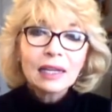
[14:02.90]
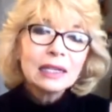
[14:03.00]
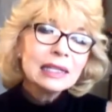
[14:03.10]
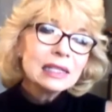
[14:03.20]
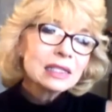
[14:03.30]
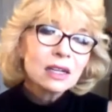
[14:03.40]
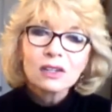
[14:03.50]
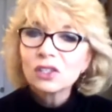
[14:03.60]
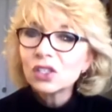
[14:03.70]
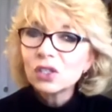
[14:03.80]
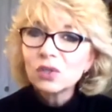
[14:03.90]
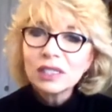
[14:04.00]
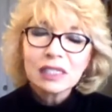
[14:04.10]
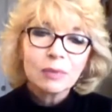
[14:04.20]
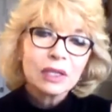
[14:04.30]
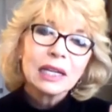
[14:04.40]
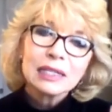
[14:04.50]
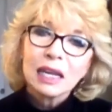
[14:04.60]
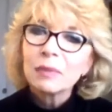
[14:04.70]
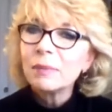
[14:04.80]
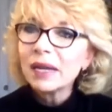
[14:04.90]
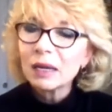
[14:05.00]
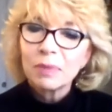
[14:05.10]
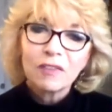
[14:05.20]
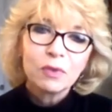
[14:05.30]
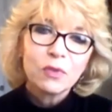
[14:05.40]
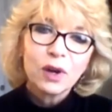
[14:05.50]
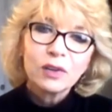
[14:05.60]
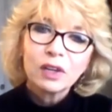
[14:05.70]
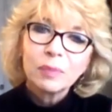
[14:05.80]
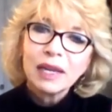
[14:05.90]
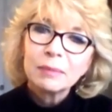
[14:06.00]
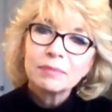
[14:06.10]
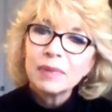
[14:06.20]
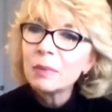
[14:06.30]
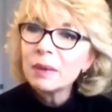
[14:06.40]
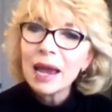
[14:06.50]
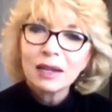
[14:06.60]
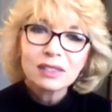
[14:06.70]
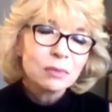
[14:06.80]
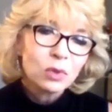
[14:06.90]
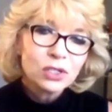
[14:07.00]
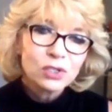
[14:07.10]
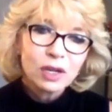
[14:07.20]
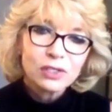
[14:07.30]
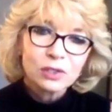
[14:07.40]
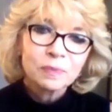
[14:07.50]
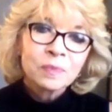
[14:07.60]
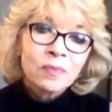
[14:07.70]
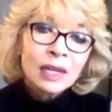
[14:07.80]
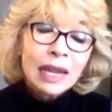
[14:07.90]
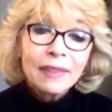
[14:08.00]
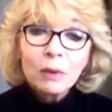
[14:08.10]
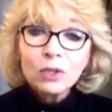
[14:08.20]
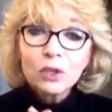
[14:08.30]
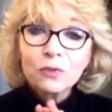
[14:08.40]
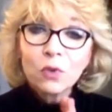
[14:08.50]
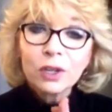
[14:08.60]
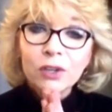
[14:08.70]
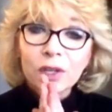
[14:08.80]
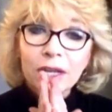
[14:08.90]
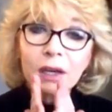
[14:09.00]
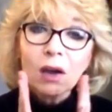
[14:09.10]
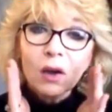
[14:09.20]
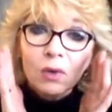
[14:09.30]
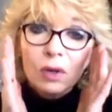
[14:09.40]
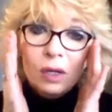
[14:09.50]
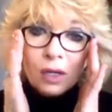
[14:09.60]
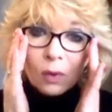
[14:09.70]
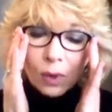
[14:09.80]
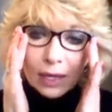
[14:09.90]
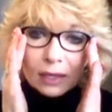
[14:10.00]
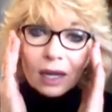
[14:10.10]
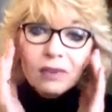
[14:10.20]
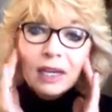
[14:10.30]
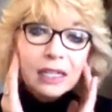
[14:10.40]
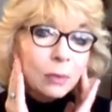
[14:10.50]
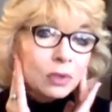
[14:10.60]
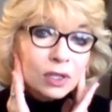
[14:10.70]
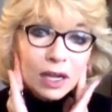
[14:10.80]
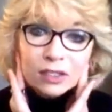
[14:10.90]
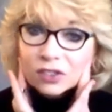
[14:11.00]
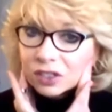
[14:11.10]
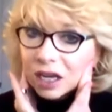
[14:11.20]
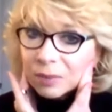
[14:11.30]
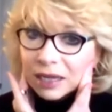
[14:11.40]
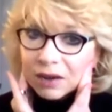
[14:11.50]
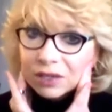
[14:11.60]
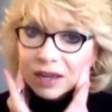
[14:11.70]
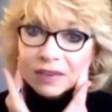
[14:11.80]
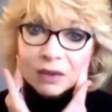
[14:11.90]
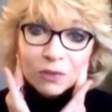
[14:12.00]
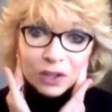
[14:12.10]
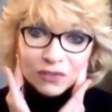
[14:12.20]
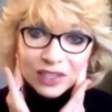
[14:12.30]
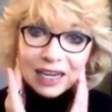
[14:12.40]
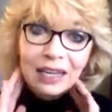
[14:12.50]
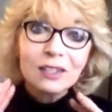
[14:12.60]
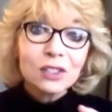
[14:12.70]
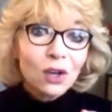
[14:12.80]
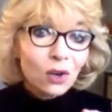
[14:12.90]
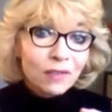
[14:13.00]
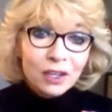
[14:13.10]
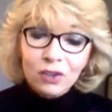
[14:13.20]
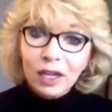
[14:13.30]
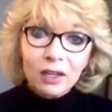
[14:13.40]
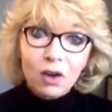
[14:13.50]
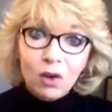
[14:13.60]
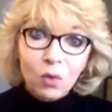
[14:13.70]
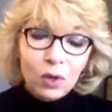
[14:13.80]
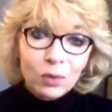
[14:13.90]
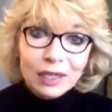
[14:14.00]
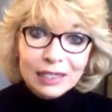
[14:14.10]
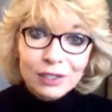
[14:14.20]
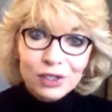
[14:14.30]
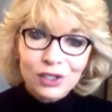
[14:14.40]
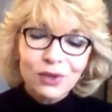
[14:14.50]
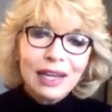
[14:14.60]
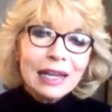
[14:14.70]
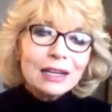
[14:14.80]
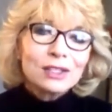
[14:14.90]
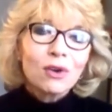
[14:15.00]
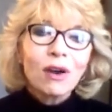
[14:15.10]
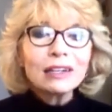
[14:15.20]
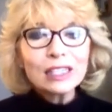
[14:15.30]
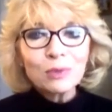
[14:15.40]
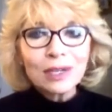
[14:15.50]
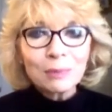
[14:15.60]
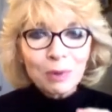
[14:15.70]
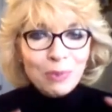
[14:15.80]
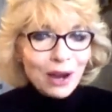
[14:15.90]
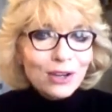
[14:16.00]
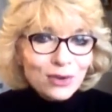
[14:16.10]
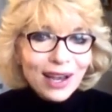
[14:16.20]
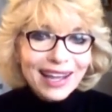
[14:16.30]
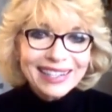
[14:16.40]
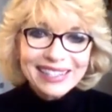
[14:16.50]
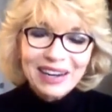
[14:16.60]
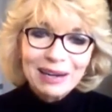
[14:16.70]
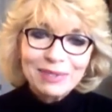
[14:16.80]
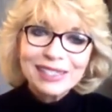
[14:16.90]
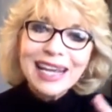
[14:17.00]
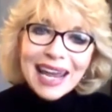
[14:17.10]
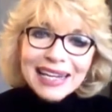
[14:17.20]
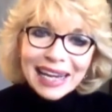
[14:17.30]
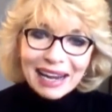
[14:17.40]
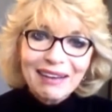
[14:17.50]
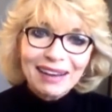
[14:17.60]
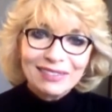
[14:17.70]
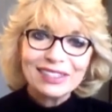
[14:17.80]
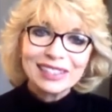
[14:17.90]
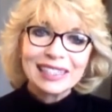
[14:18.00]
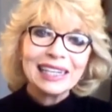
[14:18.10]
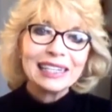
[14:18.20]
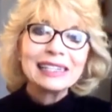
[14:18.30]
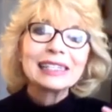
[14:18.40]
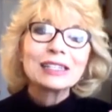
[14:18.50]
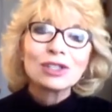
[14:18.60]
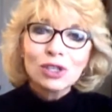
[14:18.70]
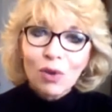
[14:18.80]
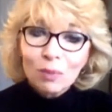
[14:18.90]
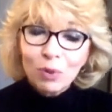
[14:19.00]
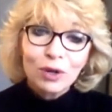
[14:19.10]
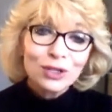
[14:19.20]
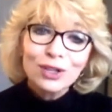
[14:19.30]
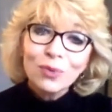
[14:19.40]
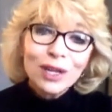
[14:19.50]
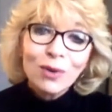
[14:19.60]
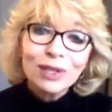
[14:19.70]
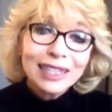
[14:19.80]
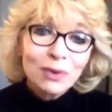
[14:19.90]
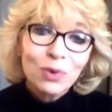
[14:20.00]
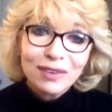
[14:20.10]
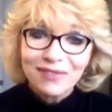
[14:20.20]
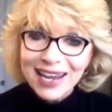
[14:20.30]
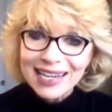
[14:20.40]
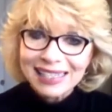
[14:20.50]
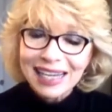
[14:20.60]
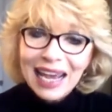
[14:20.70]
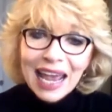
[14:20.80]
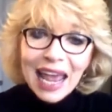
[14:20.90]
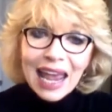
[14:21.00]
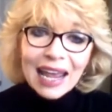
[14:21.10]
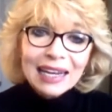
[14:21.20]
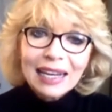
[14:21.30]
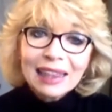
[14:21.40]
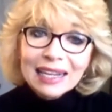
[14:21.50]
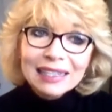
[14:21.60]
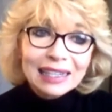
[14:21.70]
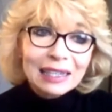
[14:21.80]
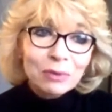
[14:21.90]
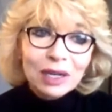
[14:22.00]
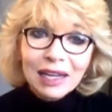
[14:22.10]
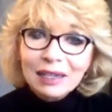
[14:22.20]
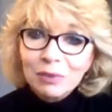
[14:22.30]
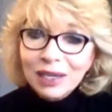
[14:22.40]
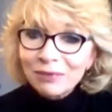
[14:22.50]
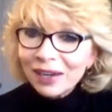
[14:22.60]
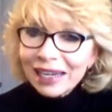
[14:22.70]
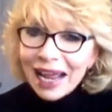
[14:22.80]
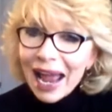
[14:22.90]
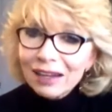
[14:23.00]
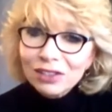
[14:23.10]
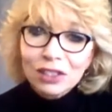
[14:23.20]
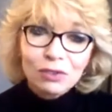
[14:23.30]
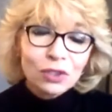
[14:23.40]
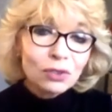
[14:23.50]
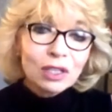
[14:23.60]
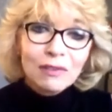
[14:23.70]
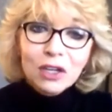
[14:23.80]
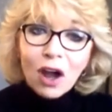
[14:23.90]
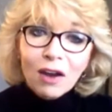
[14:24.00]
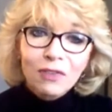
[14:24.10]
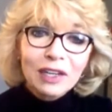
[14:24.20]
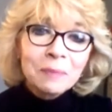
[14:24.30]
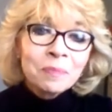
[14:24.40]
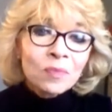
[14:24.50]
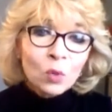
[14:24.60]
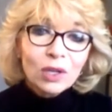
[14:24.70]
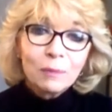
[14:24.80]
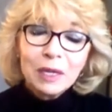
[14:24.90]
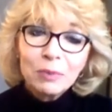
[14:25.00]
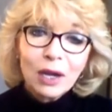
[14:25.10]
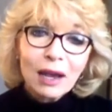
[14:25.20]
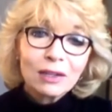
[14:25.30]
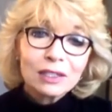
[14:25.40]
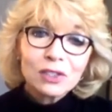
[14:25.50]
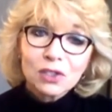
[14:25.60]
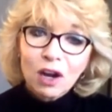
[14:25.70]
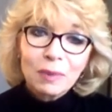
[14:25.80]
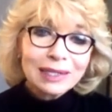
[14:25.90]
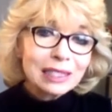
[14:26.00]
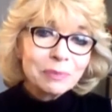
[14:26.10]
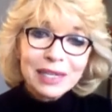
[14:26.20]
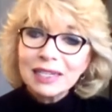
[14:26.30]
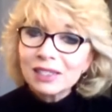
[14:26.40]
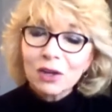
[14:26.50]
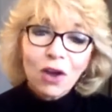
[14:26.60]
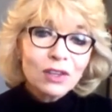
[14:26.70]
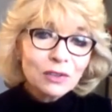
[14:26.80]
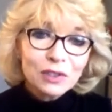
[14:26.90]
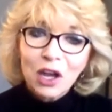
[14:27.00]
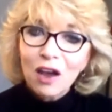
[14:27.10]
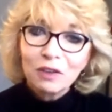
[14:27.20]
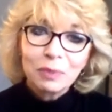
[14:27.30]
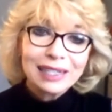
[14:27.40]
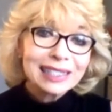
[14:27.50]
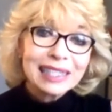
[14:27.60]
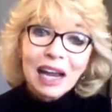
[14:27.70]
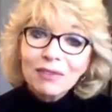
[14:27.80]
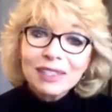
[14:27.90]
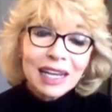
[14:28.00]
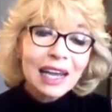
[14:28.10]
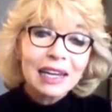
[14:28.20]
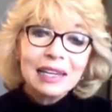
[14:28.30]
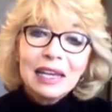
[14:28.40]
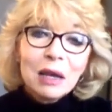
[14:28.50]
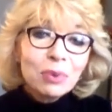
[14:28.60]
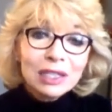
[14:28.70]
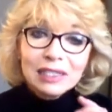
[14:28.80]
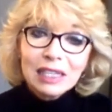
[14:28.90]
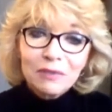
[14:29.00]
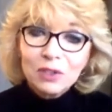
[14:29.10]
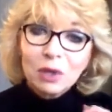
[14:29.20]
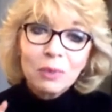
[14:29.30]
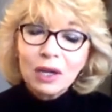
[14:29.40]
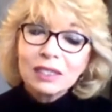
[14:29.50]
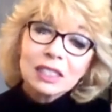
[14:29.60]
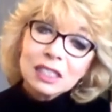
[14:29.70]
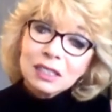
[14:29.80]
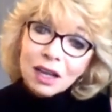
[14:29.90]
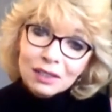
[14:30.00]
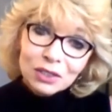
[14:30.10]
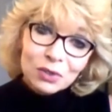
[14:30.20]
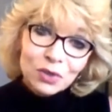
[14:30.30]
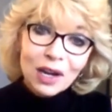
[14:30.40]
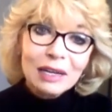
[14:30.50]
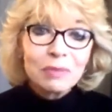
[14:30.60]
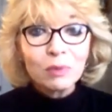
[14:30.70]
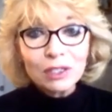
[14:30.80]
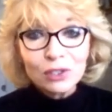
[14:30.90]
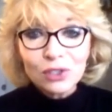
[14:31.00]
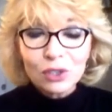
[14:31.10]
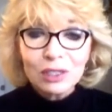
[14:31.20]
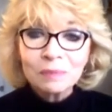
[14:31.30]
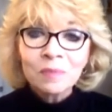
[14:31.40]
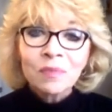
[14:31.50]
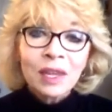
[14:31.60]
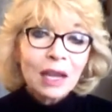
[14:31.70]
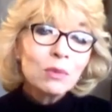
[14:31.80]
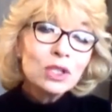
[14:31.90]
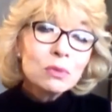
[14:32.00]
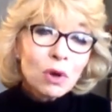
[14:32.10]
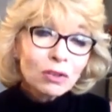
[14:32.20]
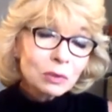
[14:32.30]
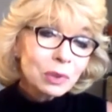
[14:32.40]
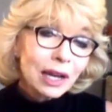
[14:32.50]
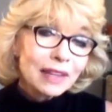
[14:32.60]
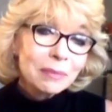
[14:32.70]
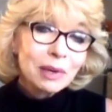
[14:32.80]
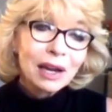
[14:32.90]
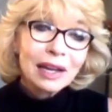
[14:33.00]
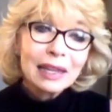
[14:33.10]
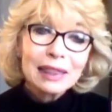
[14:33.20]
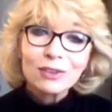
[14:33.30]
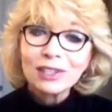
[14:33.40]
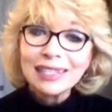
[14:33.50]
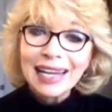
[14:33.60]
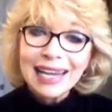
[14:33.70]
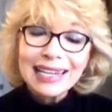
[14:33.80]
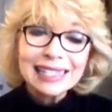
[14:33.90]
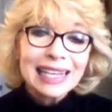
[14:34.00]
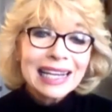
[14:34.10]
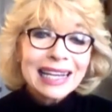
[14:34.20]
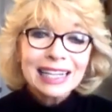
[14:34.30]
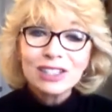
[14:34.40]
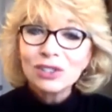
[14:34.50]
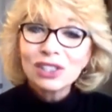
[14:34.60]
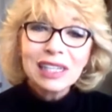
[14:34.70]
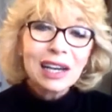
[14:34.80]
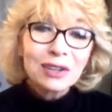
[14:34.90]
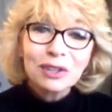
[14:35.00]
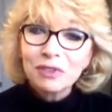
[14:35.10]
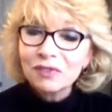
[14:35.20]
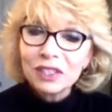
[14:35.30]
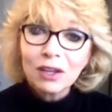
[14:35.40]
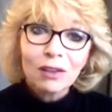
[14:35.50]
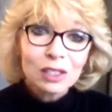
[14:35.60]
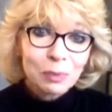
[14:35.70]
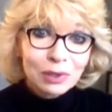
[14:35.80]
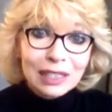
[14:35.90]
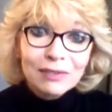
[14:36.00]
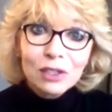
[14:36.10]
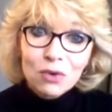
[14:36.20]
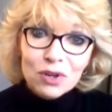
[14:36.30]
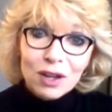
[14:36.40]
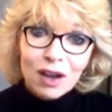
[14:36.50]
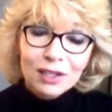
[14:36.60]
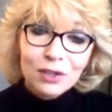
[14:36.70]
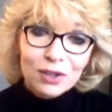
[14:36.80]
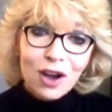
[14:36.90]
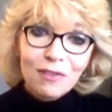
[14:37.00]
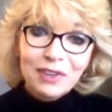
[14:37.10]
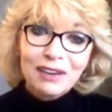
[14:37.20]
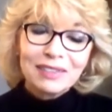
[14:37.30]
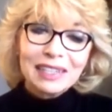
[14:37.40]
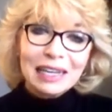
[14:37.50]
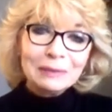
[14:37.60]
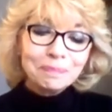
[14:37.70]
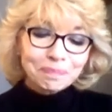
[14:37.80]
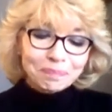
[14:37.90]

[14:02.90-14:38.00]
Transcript: I need to start doing something like take my makeup off before I go to bed and maybe add some moisturizer. And then when you're 40, you're like, oh, wait, I've got a couple lines coming out. And then 50. And then you're like, oh, what do I need to do? So I just want to prepare you ahead of time to take care of your skin, as it's so important. You know, we only get one face. And I think that if I could ask you, do you love coffee? We have people out at Starbucks and Pete's and all the different coffee places every day putting stuff into our bodies. It's not so great, but we do it. And when you multiply that by 30 days, it's usually $150, believe it or not, your coffee every day.